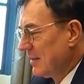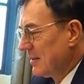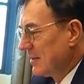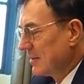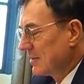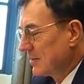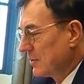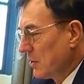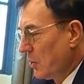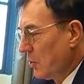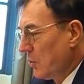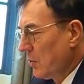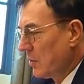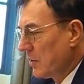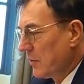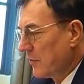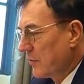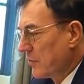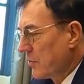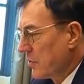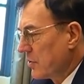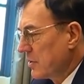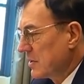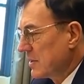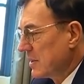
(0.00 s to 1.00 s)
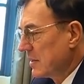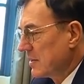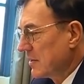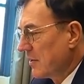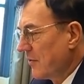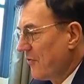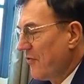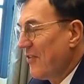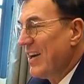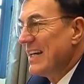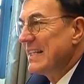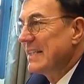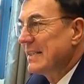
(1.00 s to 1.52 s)
Seoul, of course, is a
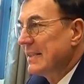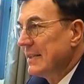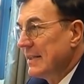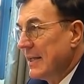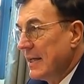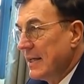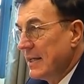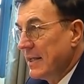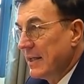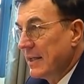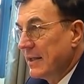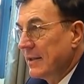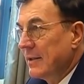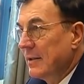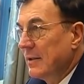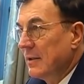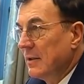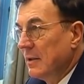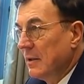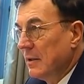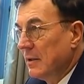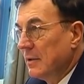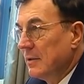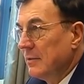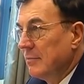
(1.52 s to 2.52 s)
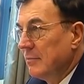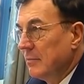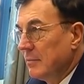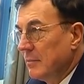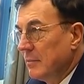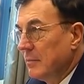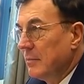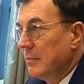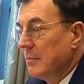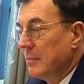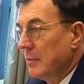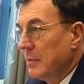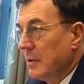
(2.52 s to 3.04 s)
fascinating
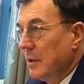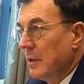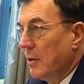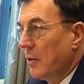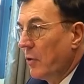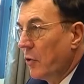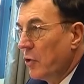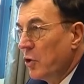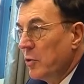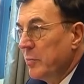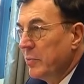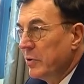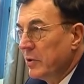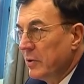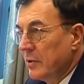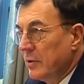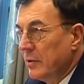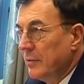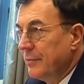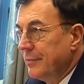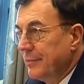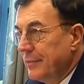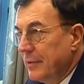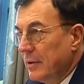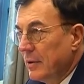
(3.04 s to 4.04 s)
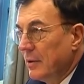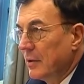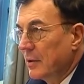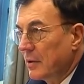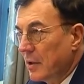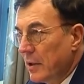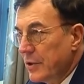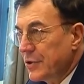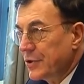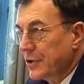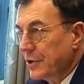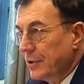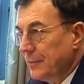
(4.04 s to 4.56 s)
urban
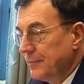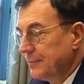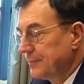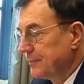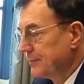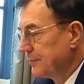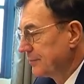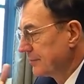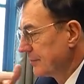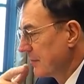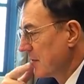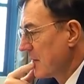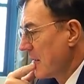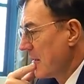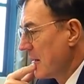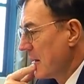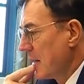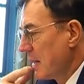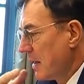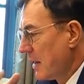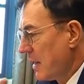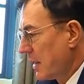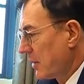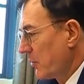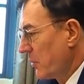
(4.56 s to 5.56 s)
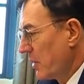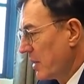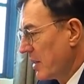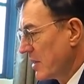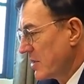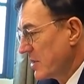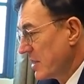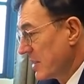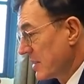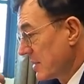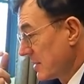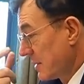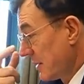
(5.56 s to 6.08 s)
culture. Like when I
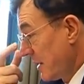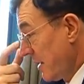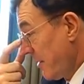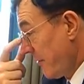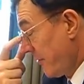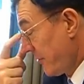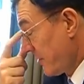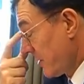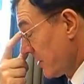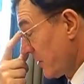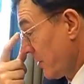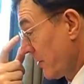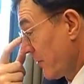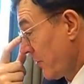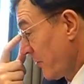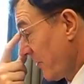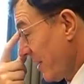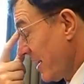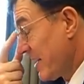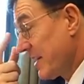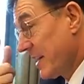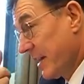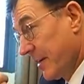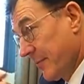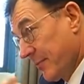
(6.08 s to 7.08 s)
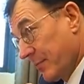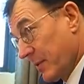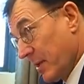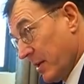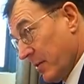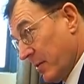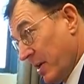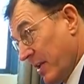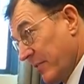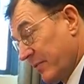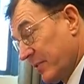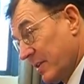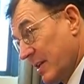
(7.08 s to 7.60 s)
just left on Friday, I
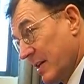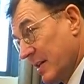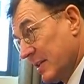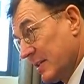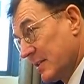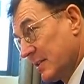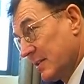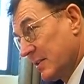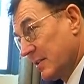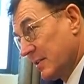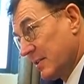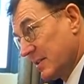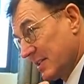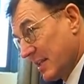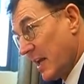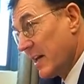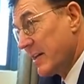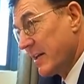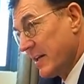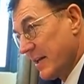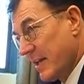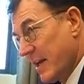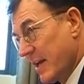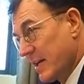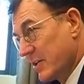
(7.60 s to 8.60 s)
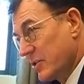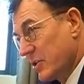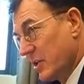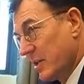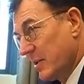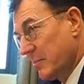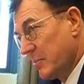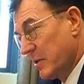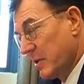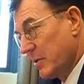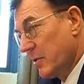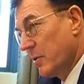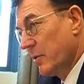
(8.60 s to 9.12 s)
left last Saturday actually,
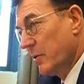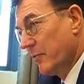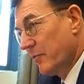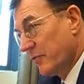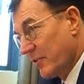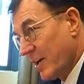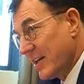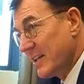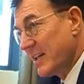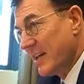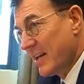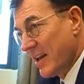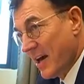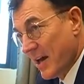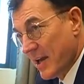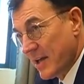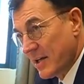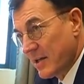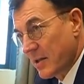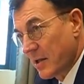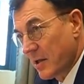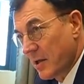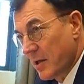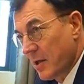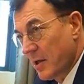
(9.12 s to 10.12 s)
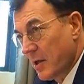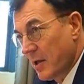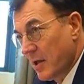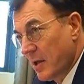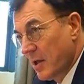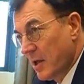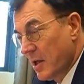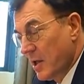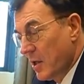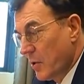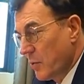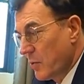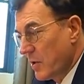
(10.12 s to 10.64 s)
but on Friday night,
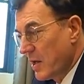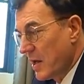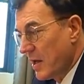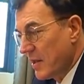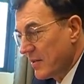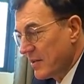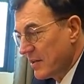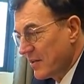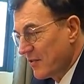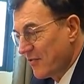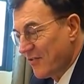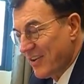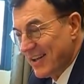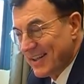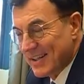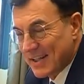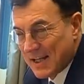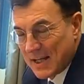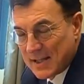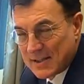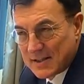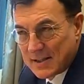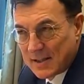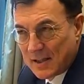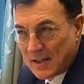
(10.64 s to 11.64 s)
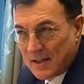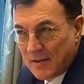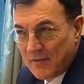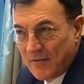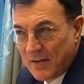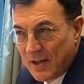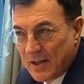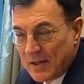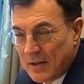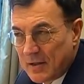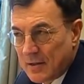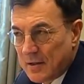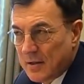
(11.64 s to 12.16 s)
we had this fantastic
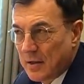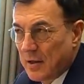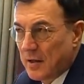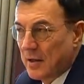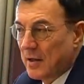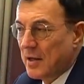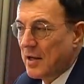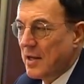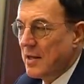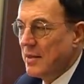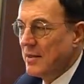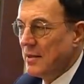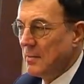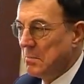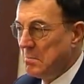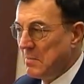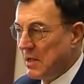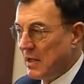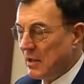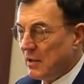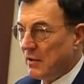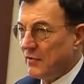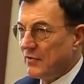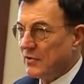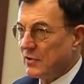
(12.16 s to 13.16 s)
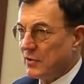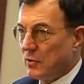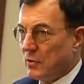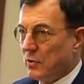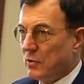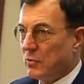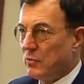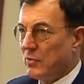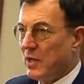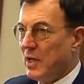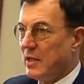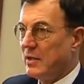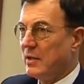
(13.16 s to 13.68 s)
event in the middle of Seoul,
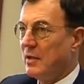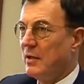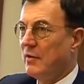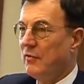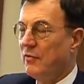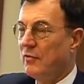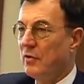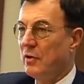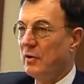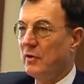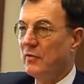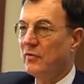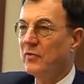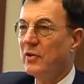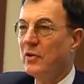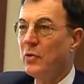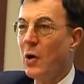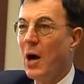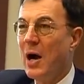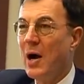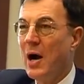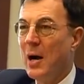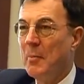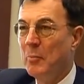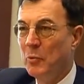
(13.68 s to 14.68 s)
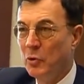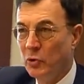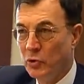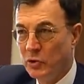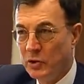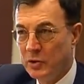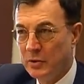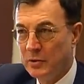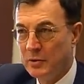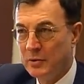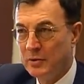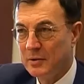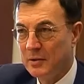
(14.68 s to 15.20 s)
right in front of
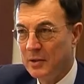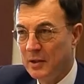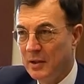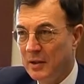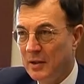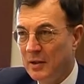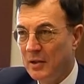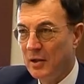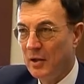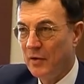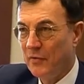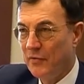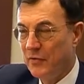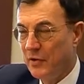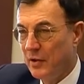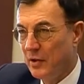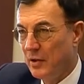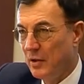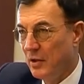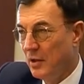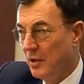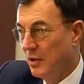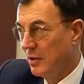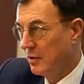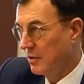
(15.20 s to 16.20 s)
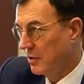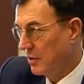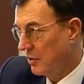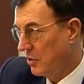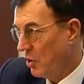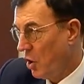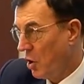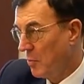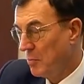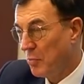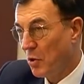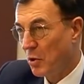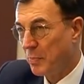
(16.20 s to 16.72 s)
Gwanghwamun, yeah, of the
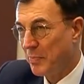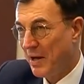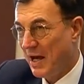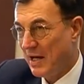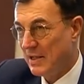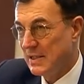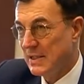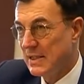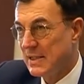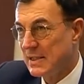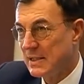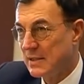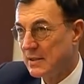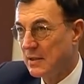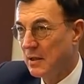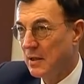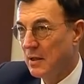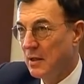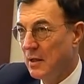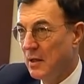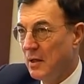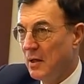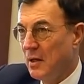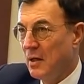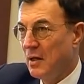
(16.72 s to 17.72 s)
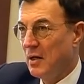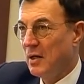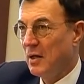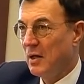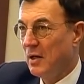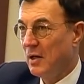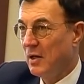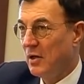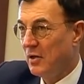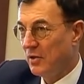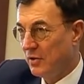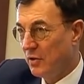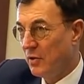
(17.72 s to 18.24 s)
Gyeongbok Palace,
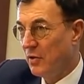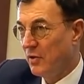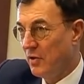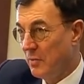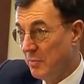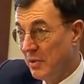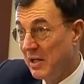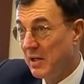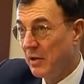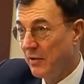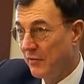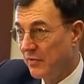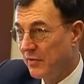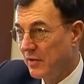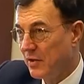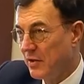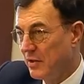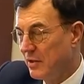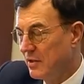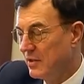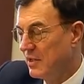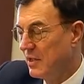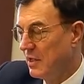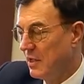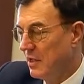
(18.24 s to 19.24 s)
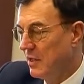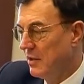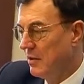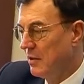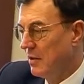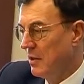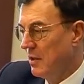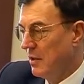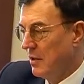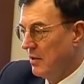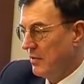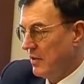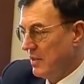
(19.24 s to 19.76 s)
you know, in the middle of the city.
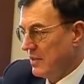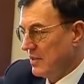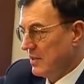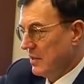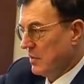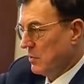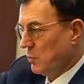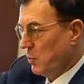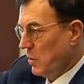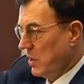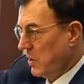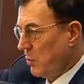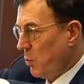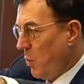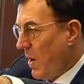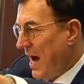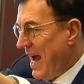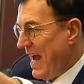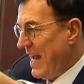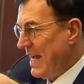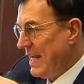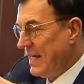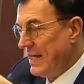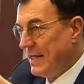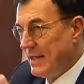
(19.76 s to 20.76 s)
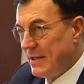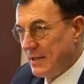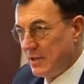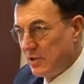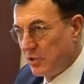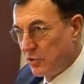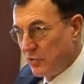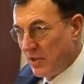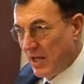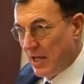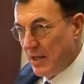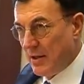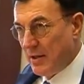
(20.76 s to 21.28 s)
This is very wide
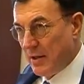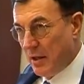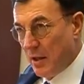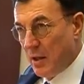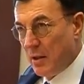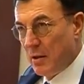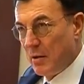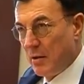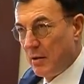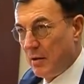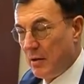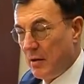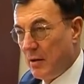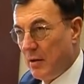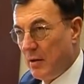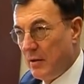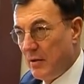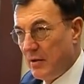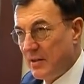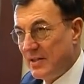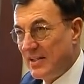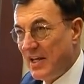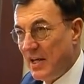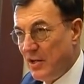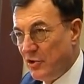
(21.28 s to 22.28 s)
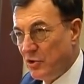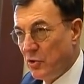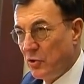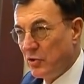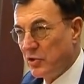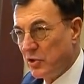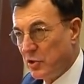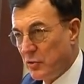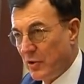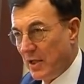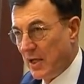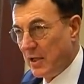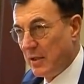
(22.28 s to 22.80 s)
street, yeah? The Sejong
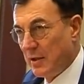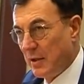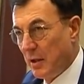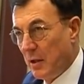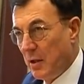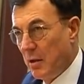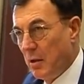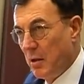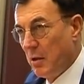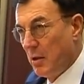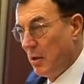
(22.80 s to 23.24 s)
Street, yeah?